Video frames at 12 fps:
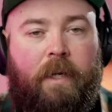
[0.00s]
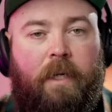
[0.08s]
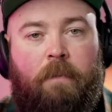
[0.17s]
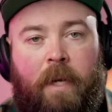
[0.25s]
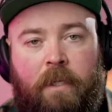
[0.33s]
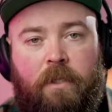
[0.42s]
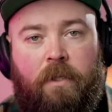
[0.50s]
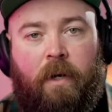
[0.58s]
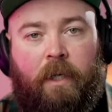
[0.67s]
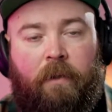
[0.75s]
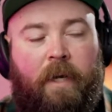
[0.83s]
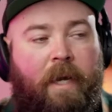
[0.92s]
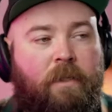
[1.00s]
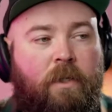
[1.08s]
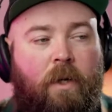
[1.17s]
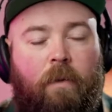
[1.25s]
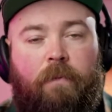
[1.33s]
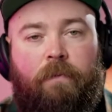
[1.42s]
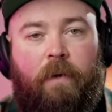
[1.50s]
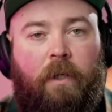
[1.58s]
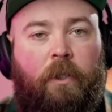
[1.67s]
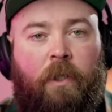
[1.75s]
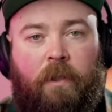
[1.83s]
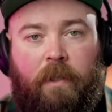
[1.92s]
pages directory has no
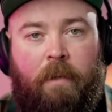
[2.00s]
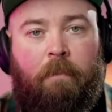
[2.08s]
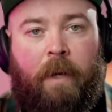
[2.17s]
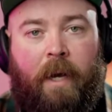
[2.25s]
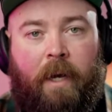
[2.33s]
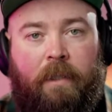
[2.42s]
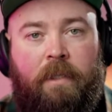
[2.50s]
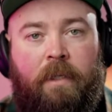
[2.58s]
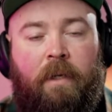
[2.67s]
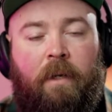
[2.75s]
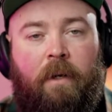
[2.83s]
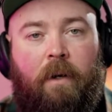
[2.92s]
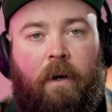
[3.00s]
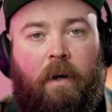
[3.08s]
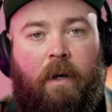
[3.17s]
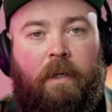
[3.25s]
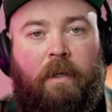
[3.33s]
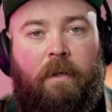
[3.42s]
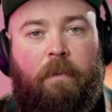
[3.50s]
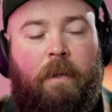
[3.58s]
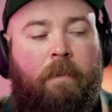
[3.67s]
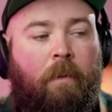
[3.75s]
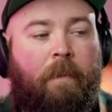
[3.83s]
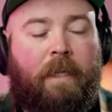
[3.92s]
functional impact on the
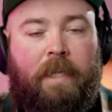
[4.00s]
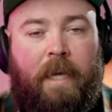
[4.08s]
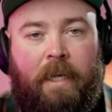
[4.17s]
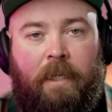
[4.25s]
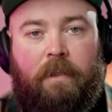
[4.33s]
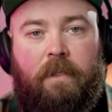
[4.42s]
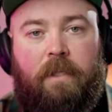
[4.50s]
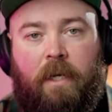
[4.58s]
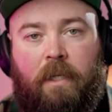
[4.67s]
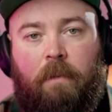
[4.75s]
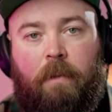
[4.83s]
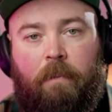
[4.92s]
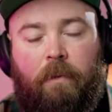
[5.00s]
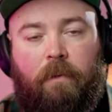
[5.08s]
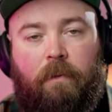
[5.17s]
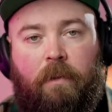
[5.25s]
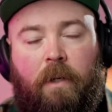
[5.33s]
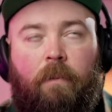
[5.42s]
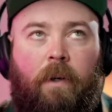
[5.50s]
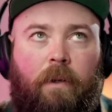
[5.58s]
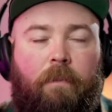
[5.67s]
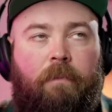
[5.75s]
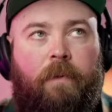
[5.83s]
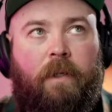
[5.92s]
people maintaining the site, the
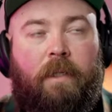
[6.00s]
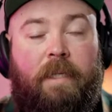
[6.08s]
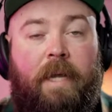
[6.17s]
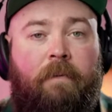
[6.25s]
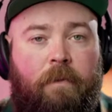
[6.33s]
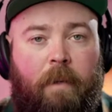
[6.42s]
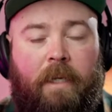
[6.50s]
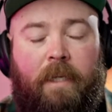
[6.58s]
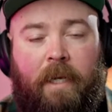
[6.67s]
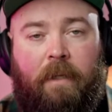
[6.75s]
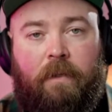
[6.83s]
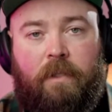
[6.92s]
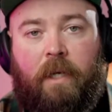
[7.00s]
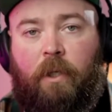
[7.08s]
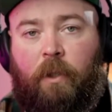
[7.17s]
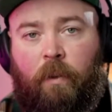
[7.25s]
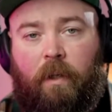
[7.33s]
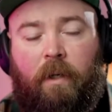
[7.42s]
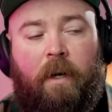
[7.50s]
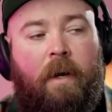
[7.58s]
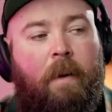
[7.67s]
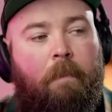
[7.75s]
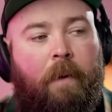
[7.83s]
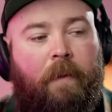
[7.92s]
devs maintaining the site, sure,
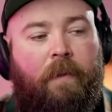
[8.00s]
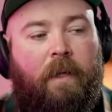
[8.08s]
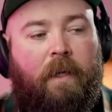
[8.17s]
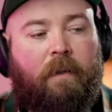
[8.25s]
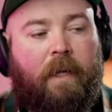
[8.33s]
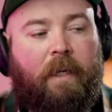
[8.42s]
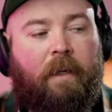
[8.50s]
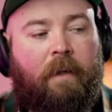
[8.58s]
but the